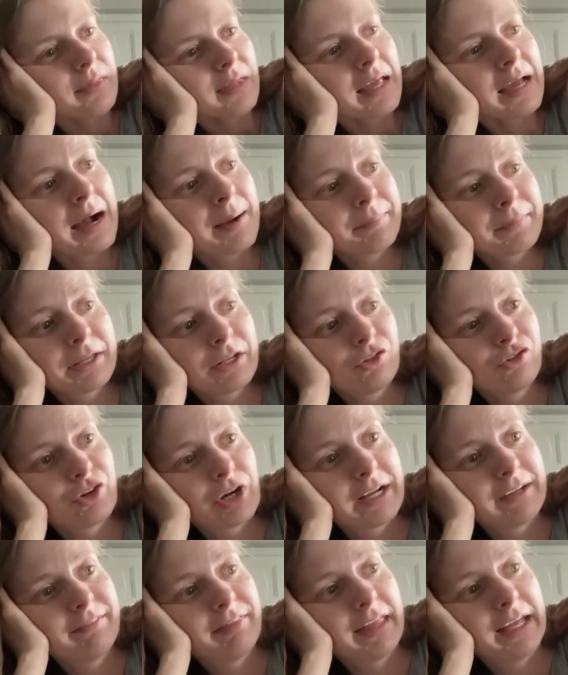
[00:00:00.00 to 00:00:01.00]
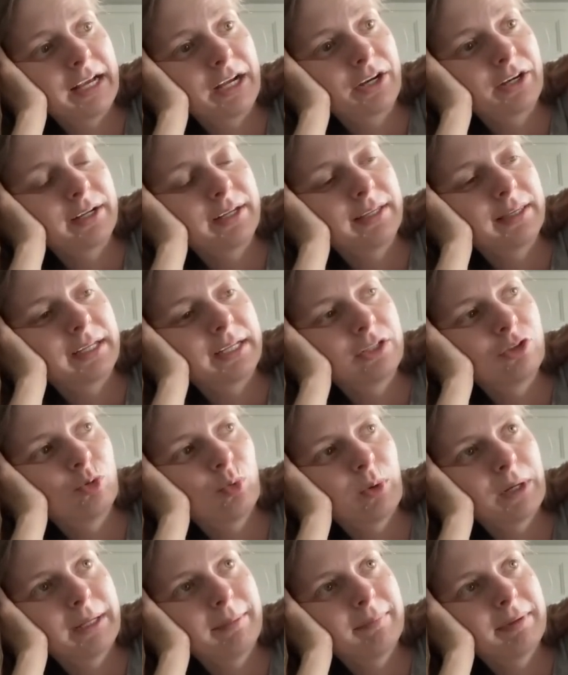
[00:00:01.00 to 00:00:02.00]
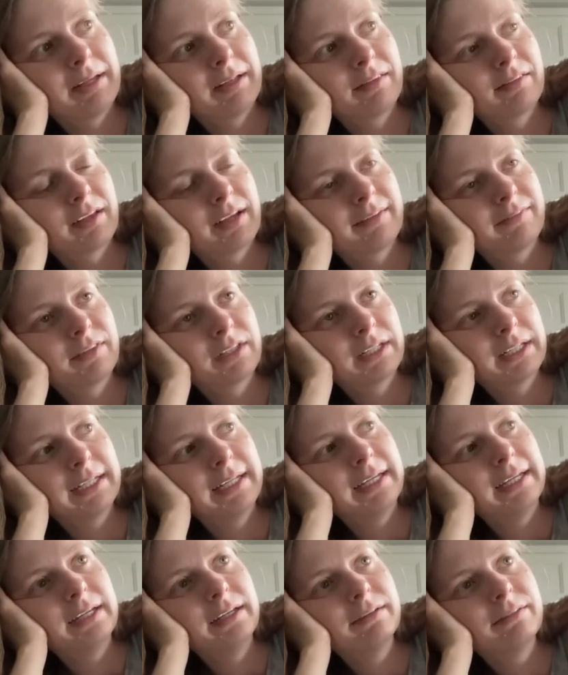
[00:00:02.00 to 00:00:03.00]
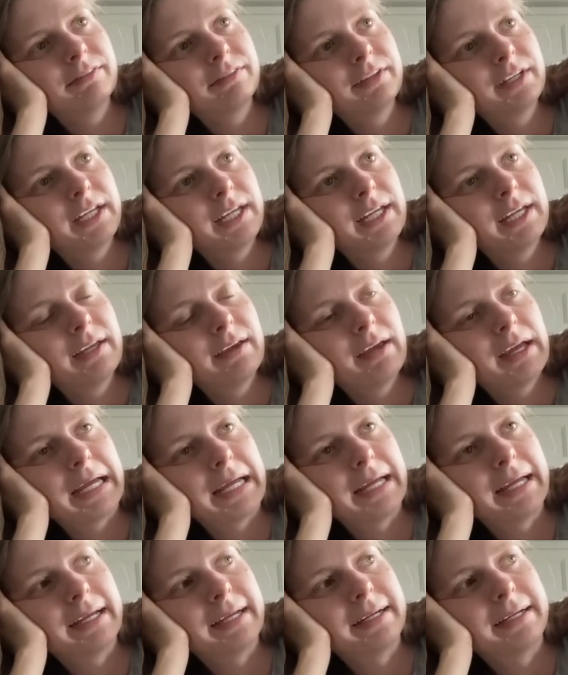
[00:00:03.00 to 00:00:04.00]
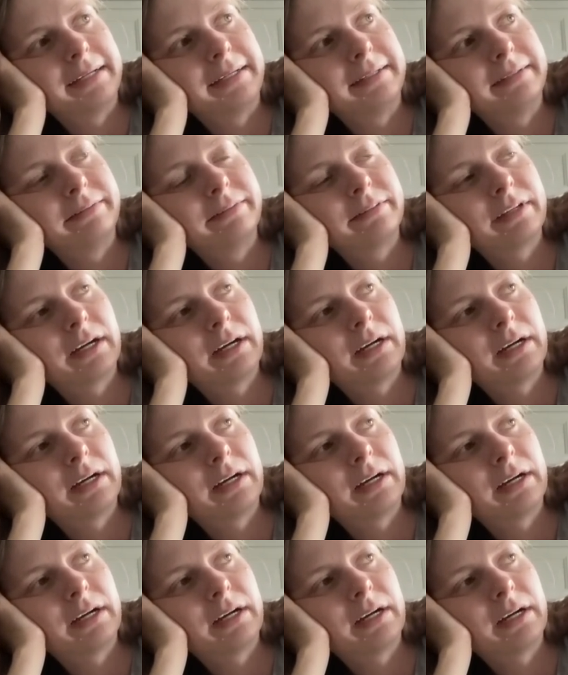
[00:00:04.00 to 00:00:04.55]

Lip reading: I'm going to drive there in like 20 minutes. I have to leave. And